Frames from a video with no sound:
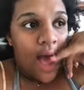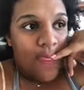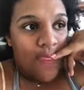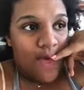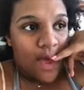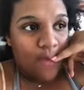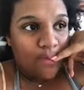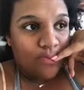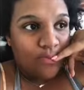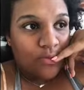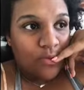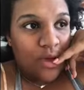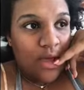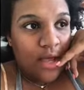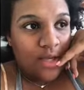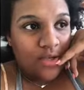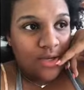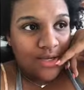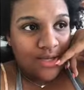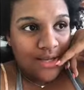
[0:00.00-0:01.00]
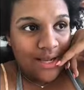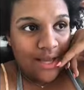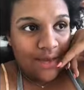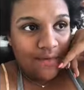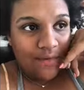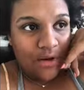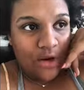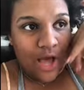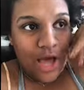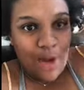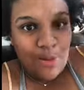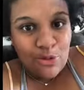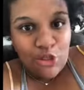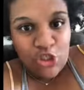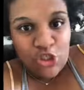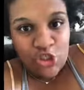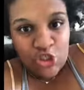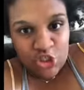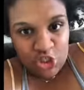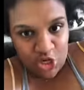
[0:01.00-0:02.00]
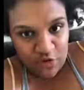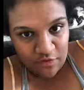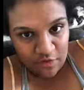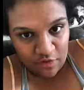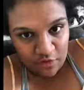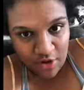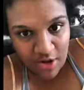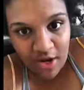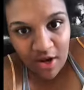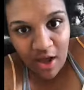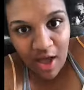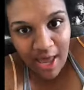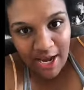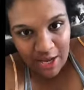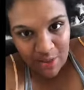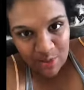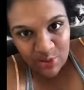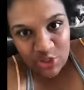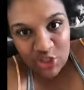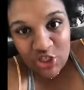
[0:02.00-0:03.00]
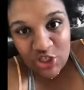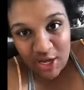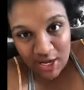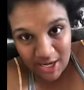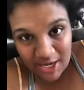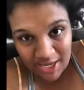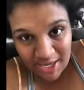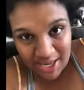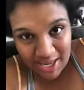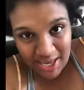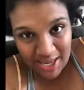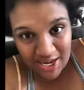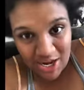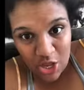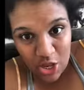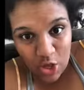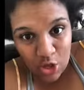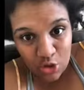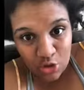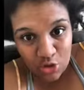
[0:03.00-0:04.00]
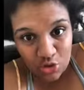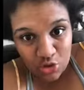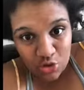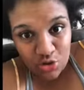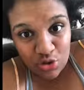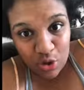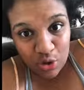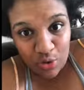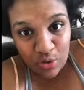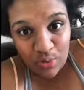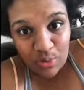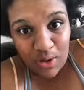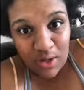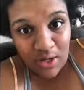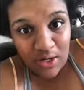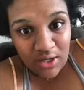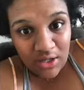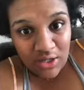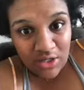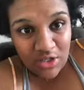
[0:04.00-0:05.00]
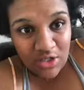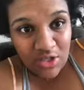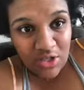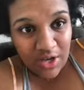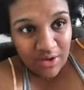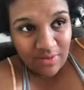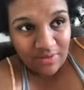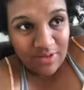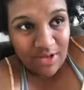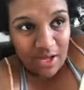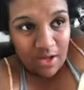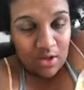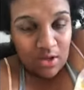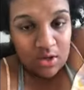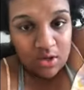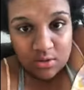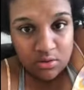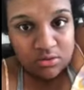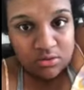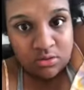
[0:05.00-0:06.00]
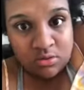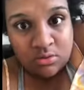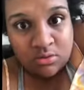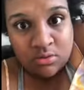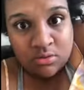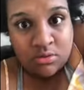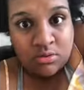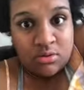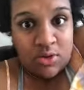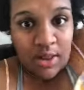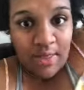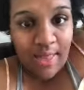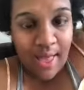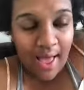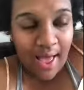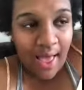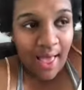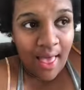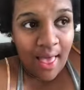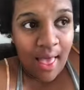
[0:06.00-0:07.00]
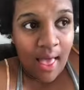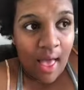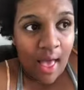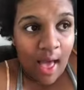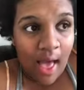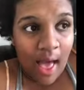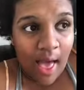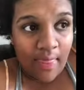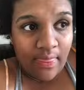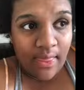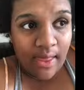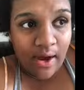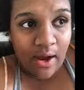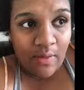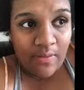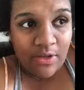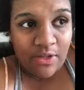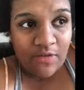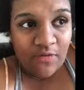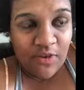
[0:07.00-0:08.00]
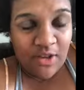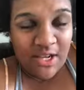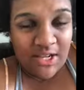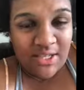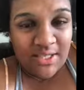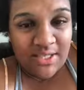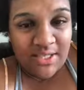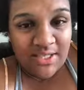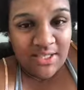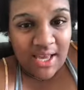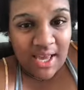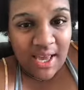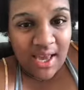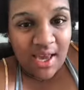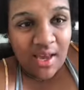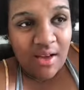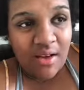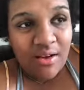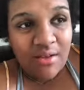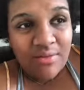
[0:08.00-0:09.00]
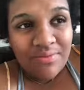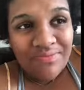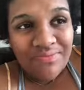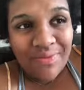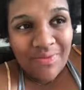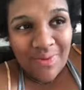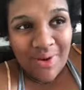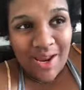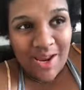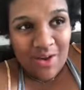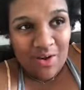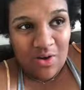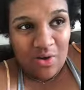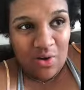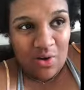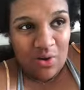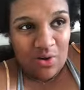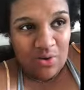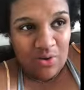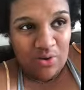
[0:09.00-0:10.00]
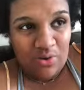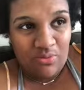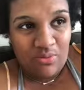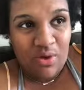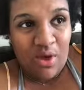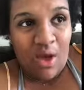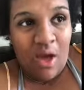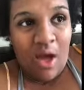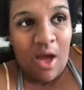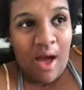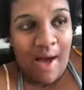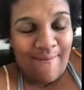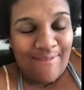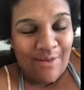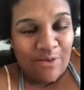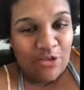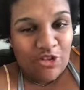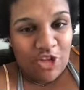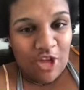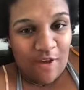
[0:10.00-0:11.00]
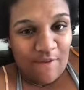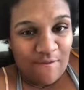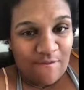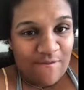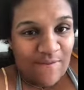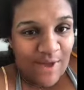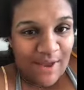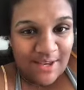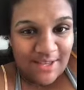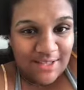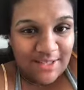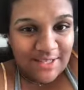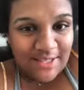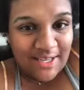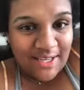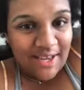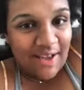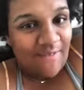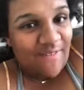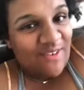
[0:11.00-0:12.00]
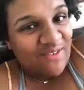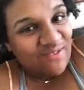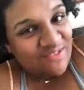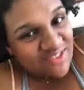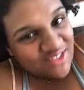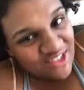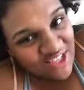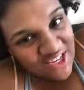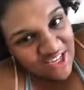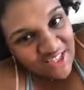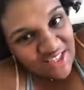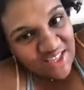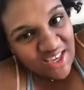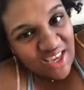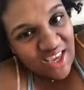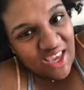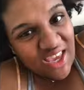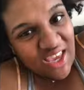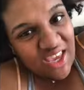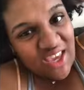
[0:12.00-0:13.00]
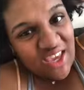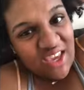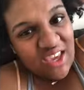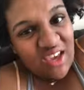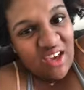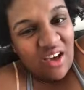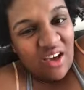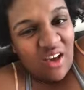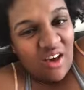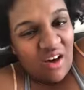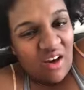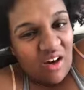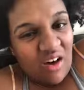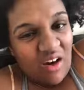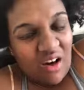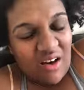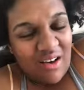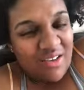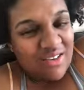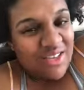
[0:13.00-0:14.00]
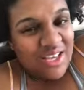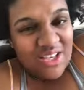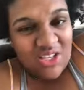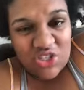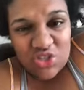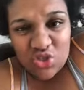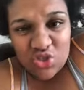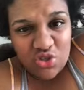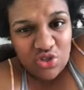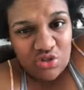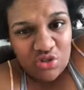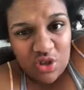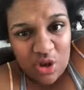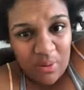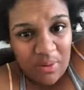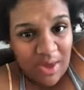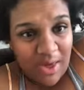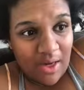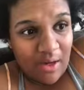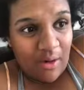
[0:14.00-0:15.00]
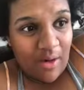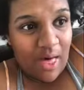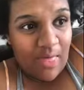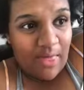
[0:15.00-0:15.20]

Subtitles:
And then as I was leaving, I was shivering and I was shaking so much, and I was like, what are that? And then I was feeling sick. When I got home, I felt so fainty, I felt dizzy. I was like so ill.